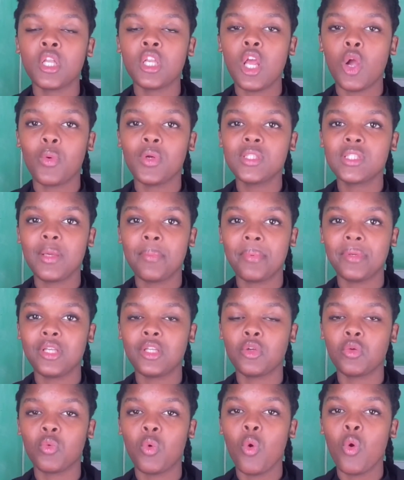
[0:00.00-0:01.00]
Like what's
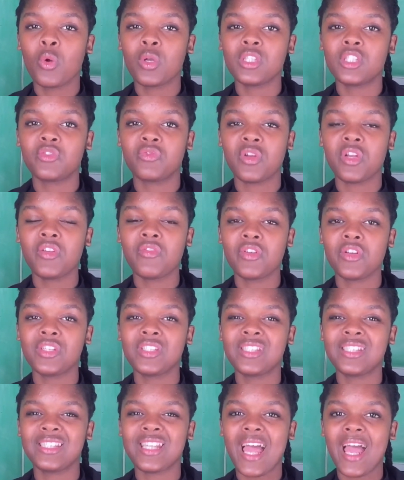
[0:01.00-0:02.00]
happening in Gog, it's very, very
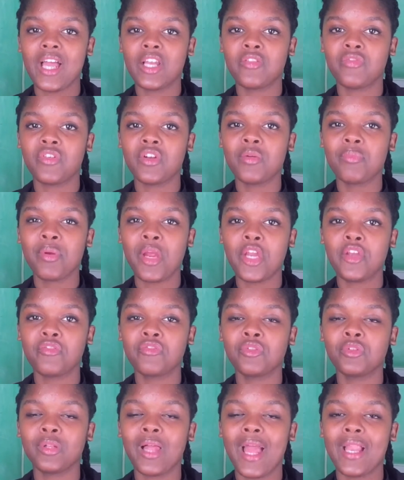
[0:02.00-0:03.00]
sad, very
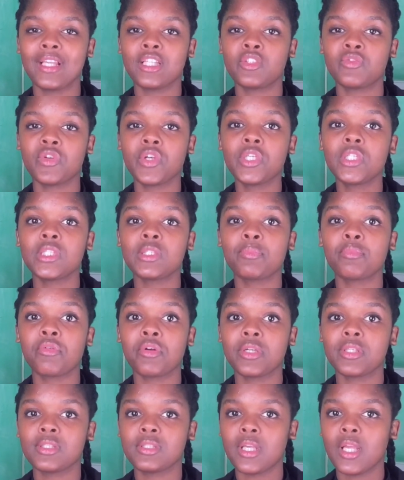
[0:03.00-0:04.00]
painful, and it's very
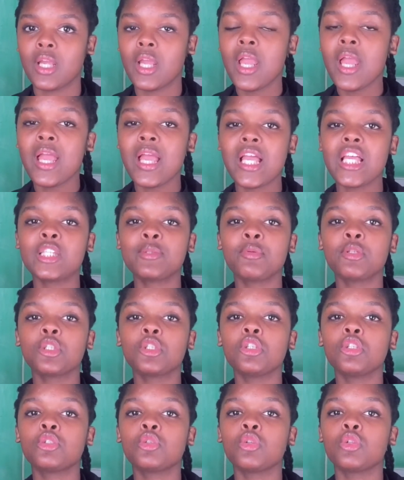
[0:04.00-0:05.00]
depressing,
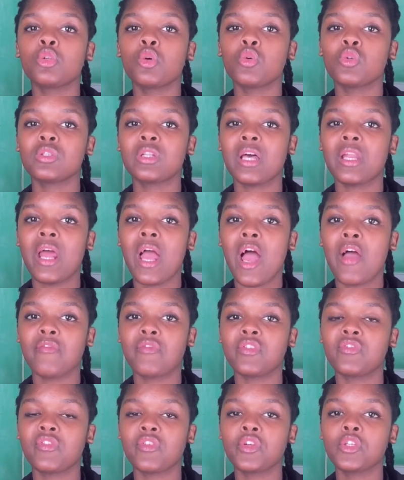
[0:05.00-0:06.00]
especially to those that
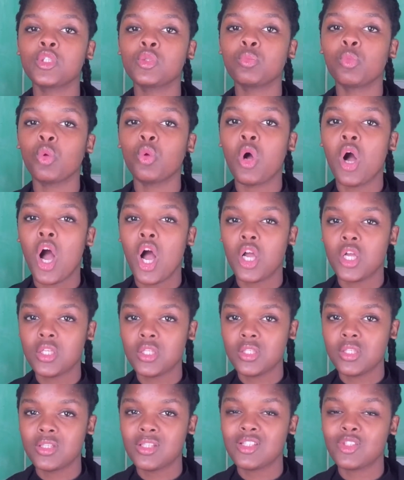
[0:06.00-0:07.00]
have a very small
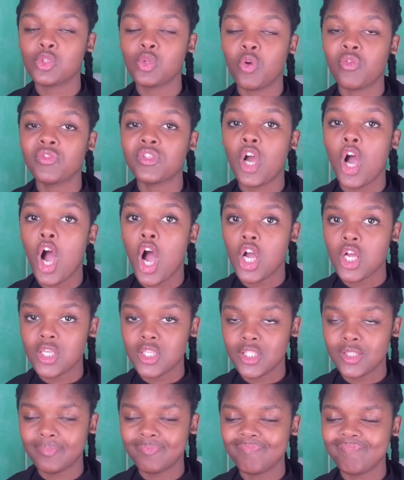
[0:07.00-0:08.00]
heart, soft
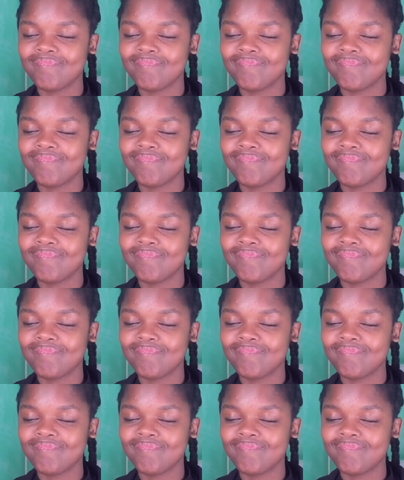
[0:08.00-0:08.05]
heart.